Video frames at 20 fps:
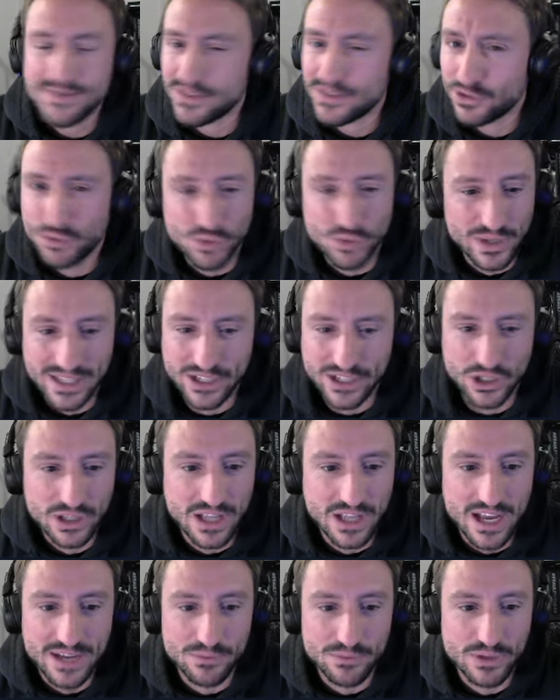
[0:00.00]
Really good
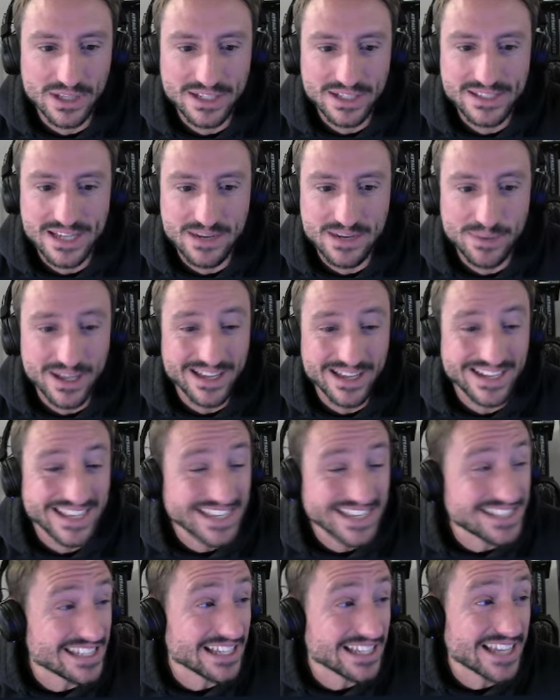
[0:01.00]
line. I'm really excited about it.
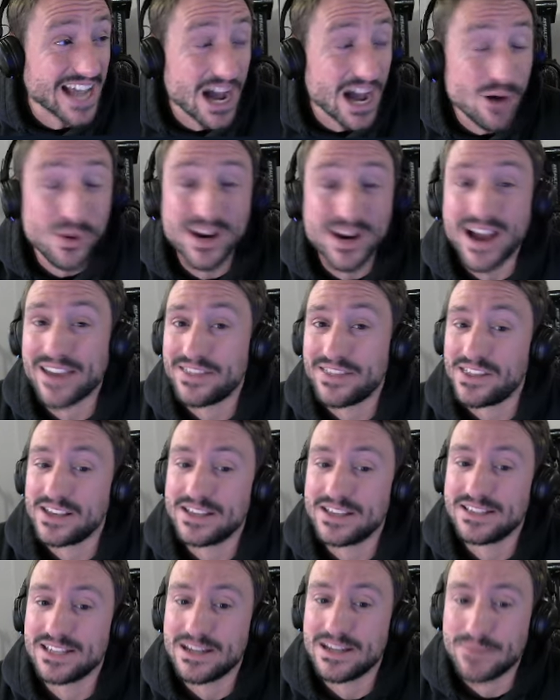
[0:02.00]
Easton Cowan, I think
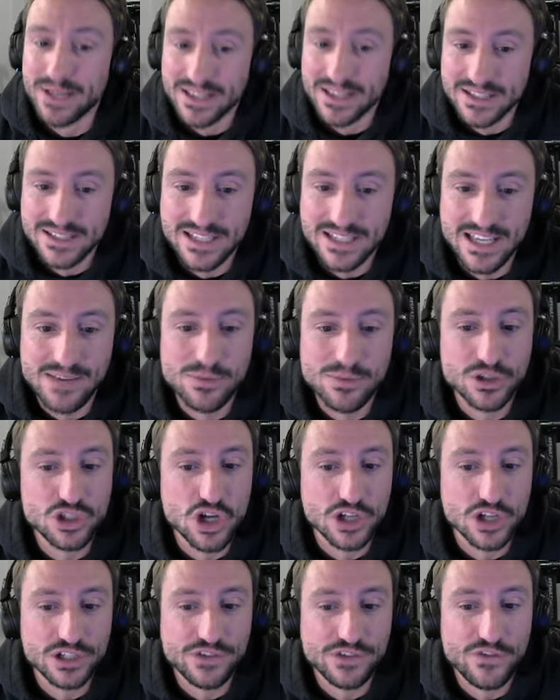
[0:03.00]
he's going to make the team with
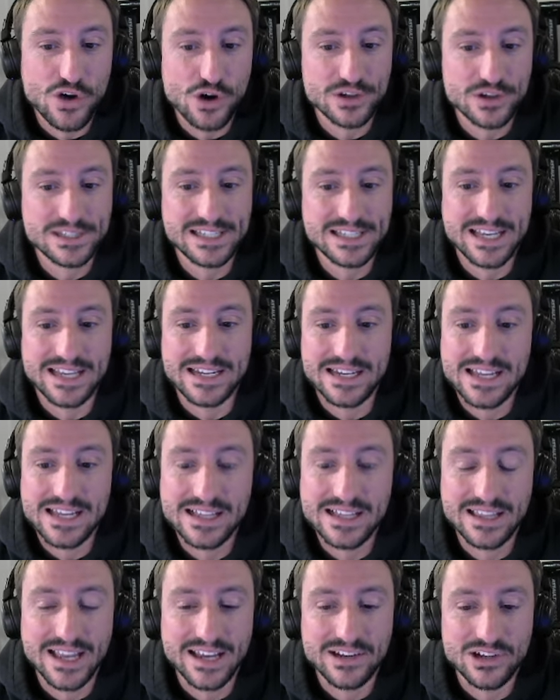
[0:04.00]
John Tavares and
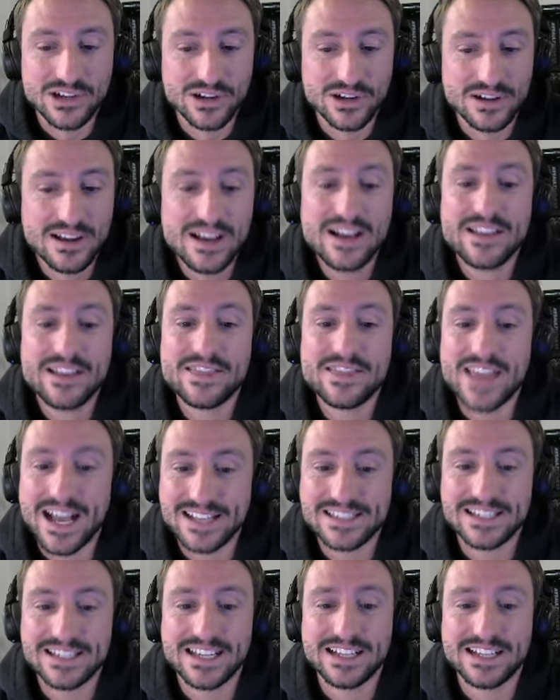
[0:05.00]
Nylander.
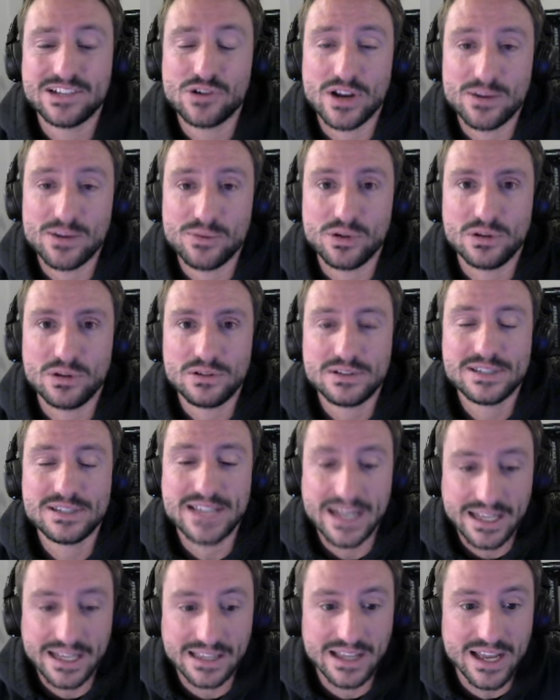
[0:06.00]
That's an incredible
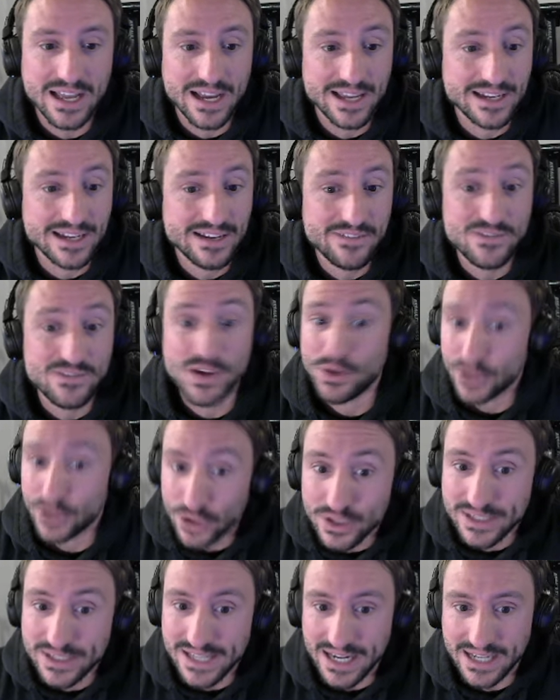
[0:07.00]
second line. Very
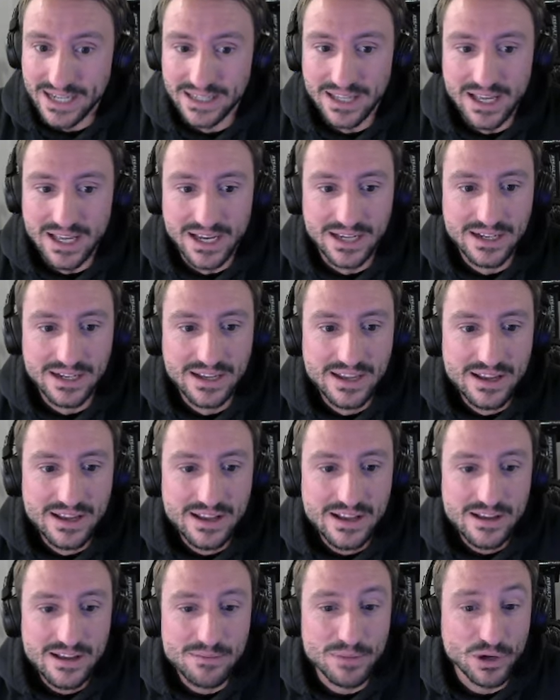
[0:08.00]
good second line.
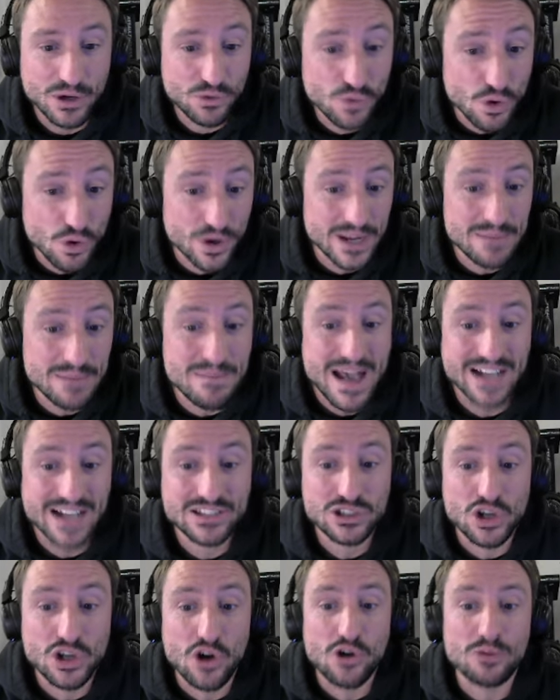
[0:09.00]
McGroarty, Max
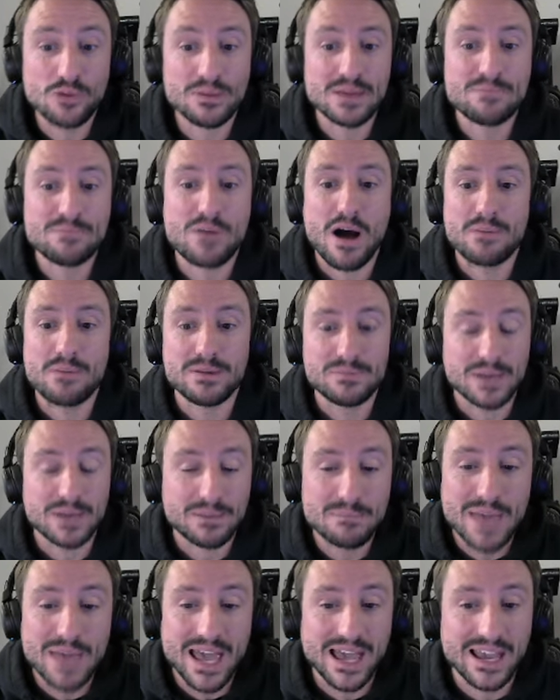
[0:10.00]
Domi, Bobby
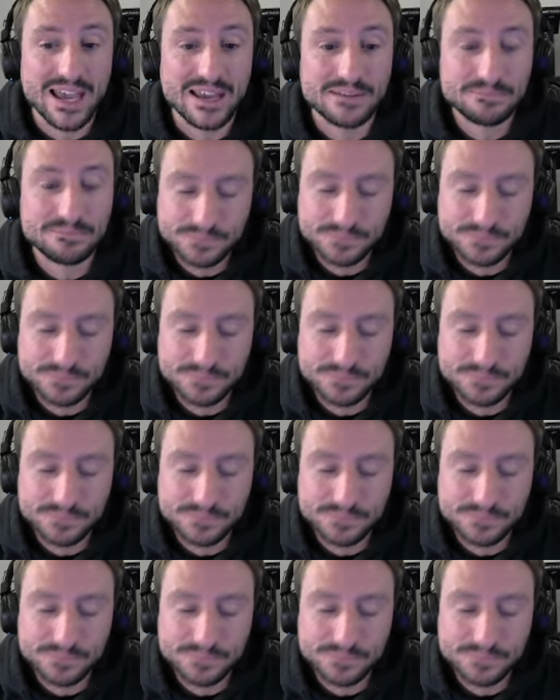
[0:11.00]
McMahon.